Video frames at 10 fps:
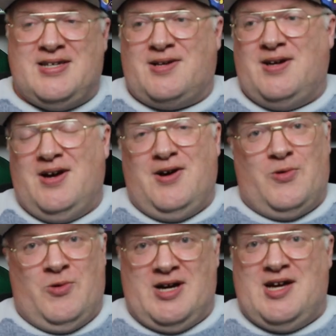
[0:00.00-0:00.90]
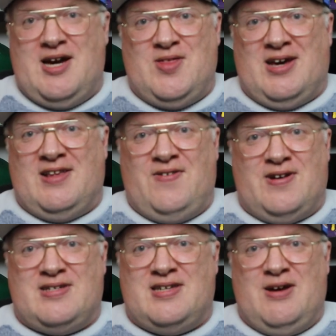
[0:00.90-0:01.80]
Like Ricky, I think it's
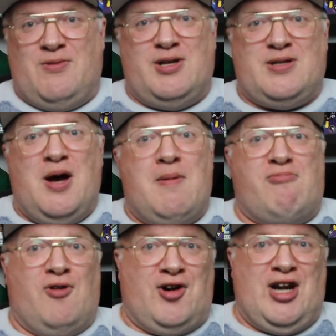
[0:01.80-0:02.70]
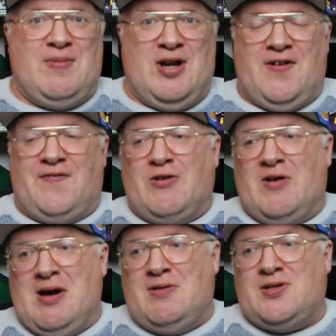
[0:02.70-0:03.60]
fair to say, was broadly beloved
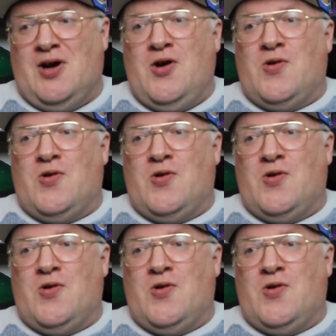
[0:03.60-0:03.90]
throughout.